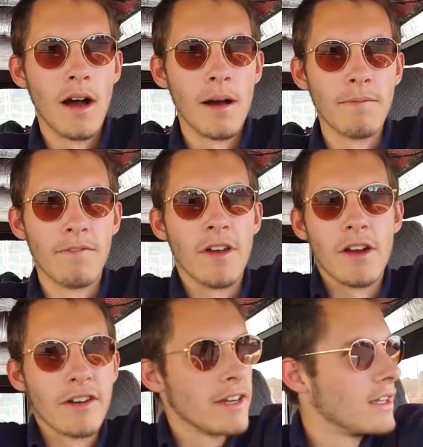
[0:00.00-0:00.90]
I'm
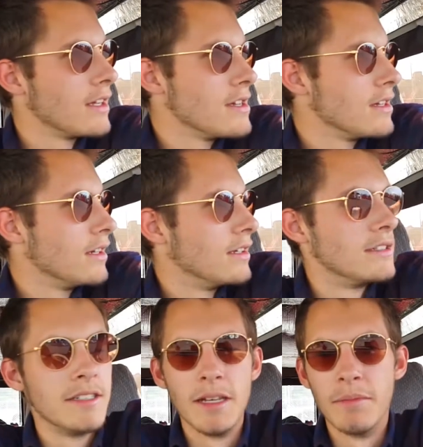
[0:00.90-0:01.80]
very
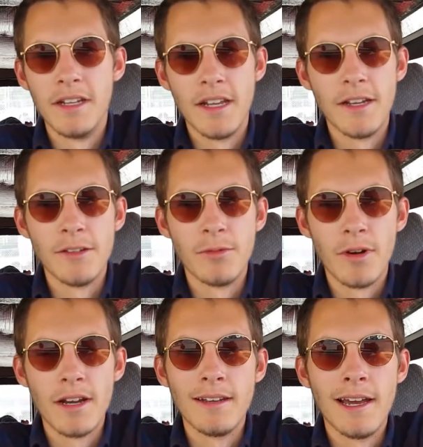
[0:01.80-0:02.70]
intimidated
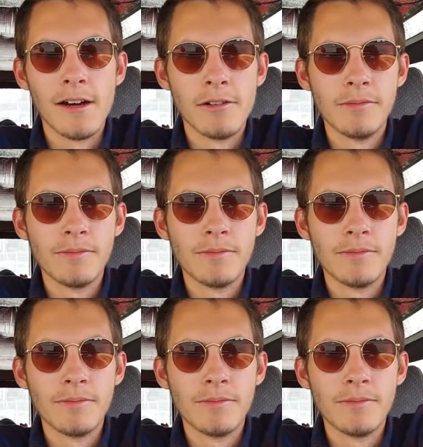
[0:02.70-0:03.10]
right now.